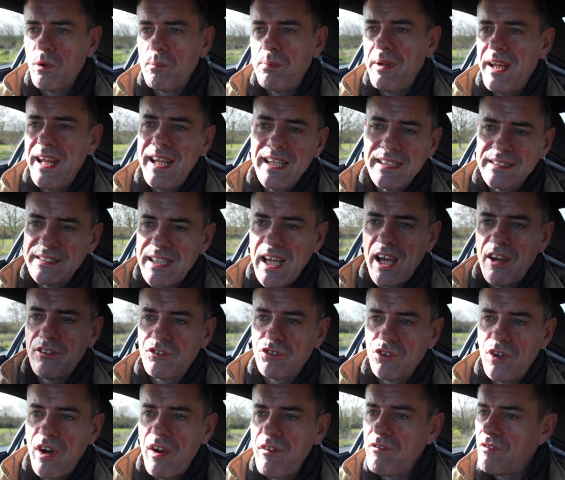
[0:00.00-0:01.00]
replaced
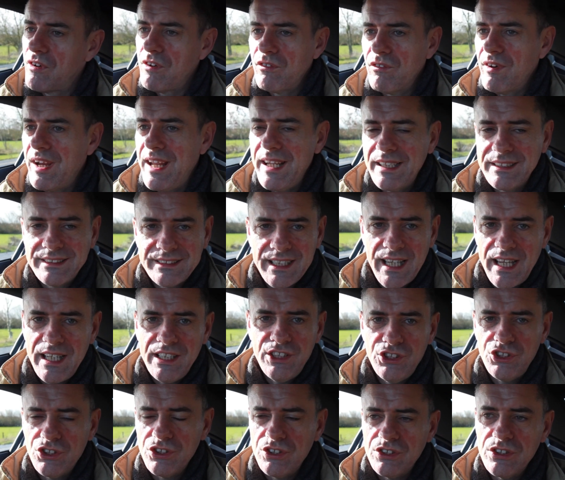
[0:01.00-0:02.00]
after every race
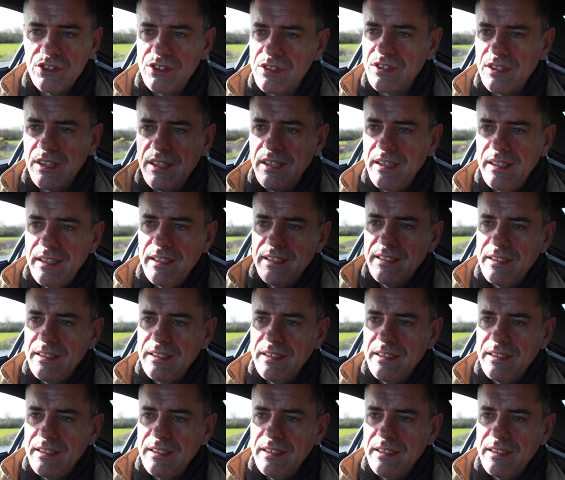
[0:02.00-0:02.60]
engines.